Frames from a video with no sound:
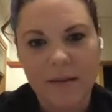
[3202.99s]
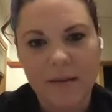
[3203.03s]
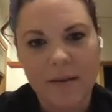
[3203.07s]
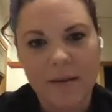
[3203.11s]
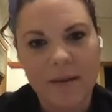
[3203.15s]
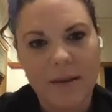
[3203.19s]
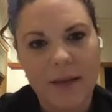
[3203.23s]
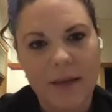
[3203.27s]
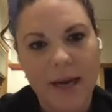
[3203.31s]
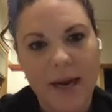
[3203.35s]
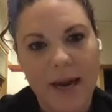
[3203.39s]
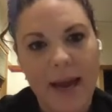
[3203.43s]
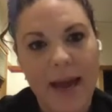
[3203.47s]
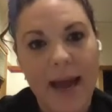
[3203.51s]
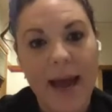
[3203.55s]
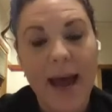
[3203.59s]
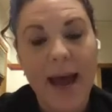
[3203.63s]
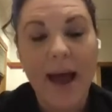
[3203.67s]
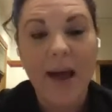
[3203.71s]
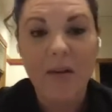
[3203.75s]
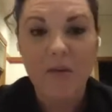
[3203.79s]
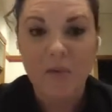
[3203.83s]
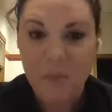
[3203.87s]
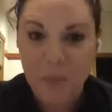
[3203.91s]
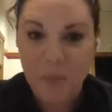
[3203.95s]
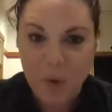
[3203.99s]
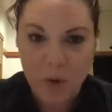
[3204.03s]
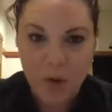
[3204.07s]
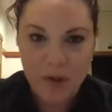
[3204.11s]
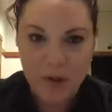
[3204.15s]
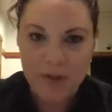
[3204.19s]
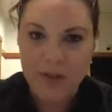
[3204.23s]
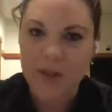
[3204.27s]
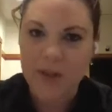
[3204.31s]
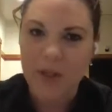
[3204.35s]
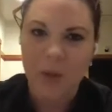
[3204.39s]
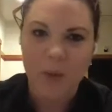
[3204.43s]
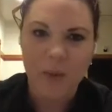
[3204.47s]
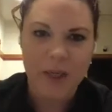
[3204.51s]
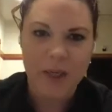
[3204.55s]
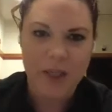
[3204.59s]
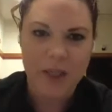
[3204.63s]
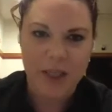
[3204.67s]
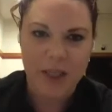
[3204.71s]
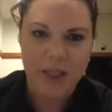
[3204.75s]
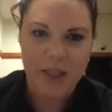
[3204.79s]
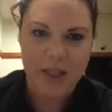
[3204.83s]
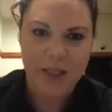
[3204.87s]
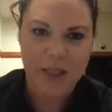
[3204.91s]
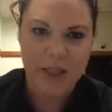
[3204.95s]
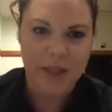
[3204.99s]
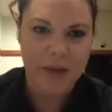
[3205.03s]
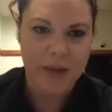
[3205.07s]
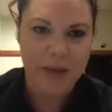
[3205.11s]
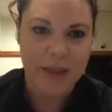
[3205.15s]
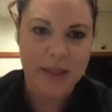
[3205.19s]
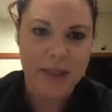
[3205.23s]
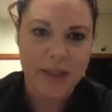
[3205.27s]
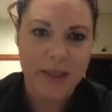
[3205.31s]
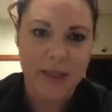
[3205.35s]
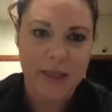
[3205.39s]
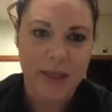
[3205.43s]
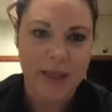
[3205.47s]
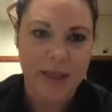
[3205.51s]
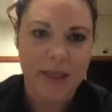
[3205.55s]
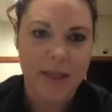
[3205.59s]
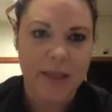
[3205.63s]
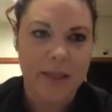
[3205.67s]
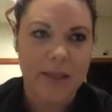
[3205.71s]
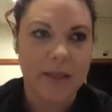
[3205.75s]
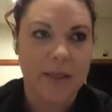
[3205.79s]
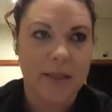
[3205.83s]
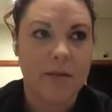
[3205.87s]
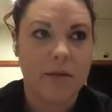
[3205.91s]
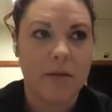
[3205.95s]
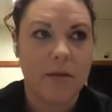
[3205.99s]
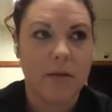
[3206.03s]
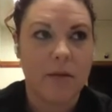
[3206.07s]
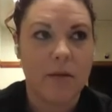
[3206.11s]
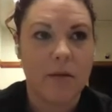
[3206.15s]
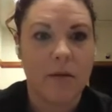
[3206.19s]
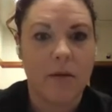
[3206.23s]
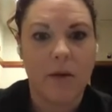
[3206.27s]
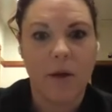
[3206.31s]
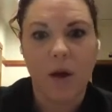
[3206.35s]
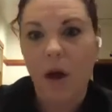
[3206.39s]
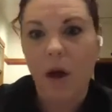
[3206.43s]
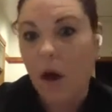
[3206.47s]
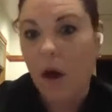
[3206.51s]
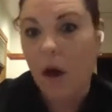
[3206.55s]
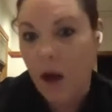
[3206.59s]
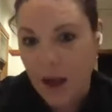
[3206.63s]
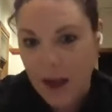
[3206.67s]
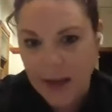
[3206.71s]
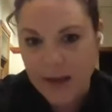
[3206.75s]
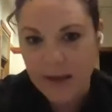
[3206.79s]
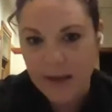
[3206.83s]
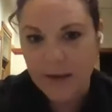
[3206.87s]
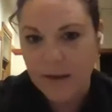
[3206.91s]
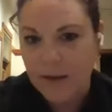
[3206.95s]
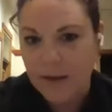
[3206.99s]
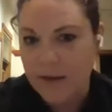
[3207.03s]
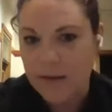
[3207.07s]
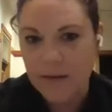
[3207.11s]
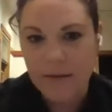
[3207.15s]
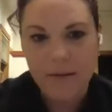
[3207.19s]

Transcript: that I have poured so much into is gone